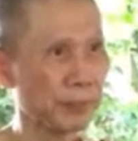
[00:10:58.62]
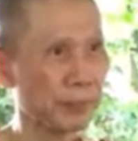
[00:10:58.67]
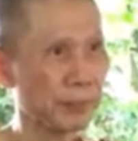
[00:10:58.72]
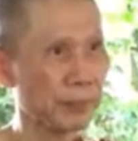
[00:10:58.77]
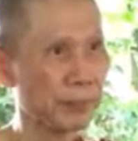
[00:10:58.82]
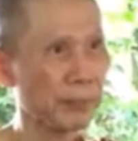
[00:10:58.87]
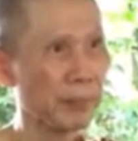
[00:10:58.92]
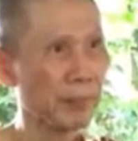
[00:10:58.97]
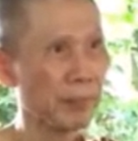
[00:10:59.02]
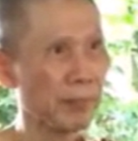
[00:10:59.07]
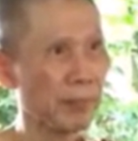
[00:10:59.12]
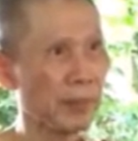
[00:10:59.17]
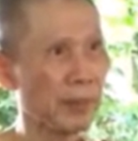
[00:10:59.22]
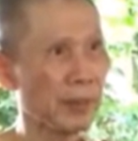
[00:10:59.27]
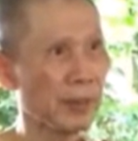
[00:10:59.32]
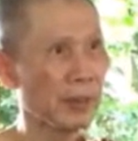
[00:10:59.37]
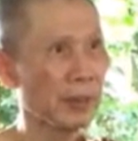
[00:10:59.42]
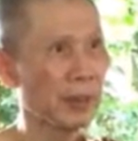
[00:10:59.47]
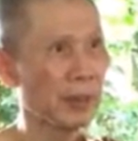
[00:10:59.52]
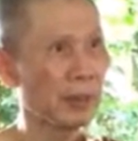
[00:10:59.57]
When they
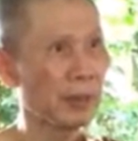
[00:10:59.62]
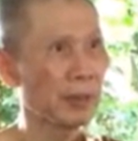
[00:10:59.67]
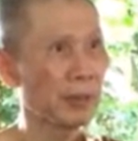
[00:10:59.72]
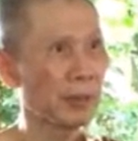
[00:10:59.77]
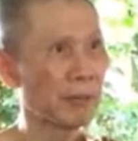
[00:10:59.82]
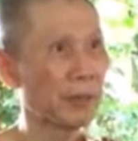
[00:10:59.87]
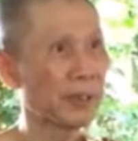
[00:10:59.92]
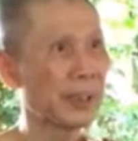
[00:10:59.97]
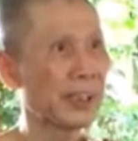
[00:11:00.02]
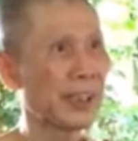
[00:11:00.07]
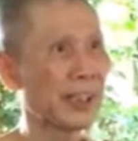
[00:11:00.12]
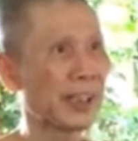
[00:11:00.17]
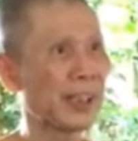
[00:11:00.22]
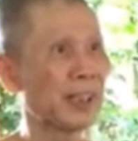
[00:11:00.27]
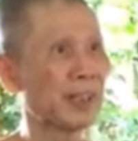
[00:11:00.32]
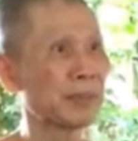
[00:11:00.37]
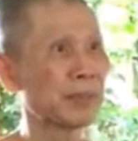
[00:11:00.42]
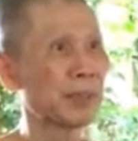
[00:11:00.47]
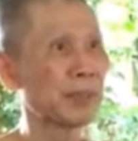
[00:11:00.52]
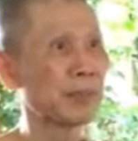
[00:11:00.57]
come, they make you happy,
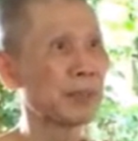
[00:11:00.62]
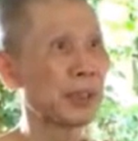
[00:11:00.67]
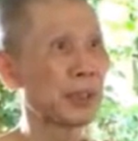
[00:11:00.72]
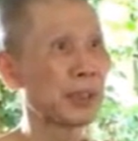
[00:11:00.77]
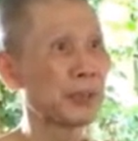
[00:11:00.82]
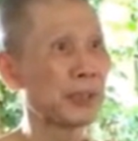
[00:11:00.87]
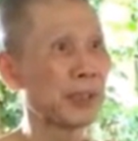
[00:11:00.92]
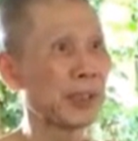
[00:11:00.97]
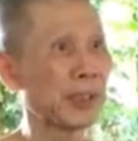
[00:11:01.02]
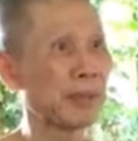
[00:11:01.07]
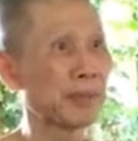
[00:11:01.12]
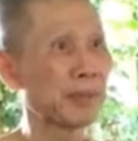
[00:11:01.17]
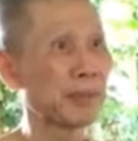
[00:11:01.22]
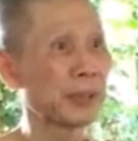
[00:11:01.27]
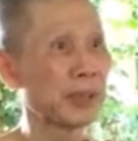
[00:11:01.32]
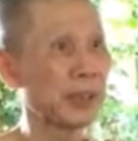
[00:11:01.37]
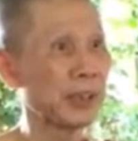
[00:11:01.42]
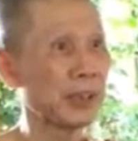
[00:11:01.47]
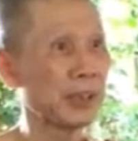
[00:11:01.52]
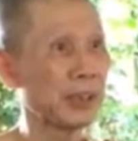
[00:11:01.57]
but when
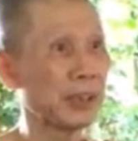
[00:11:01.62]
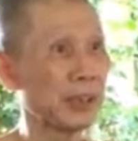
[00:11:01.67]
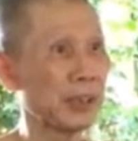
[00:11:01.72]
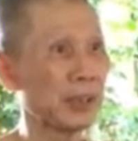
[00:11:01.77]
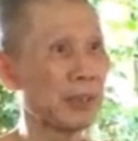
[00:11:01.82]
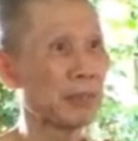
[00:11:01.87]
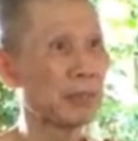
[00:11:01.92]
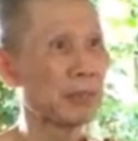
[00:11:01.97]
they go,